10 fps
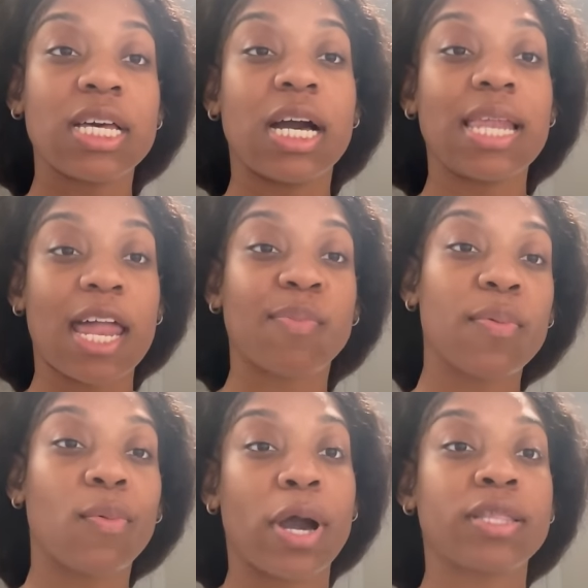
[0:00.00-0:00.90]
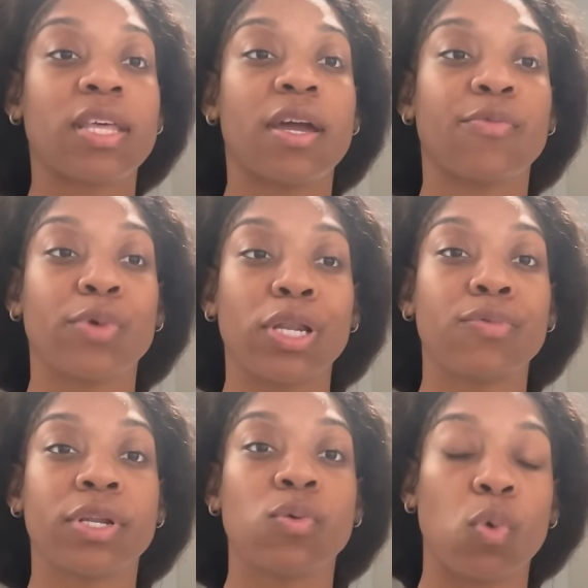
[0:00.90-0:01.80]
a lot of people out there really,
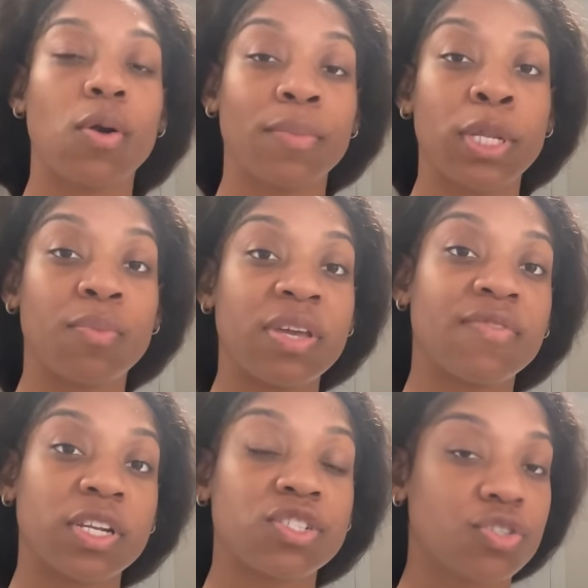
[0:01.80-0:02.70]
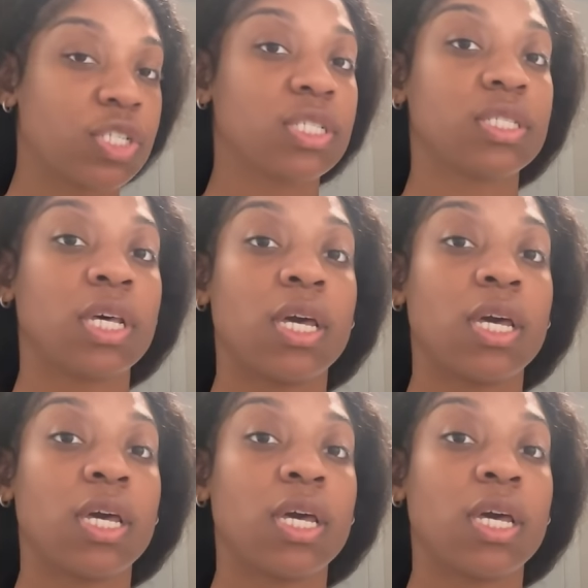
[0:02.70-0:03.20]
really want me to be for the streets,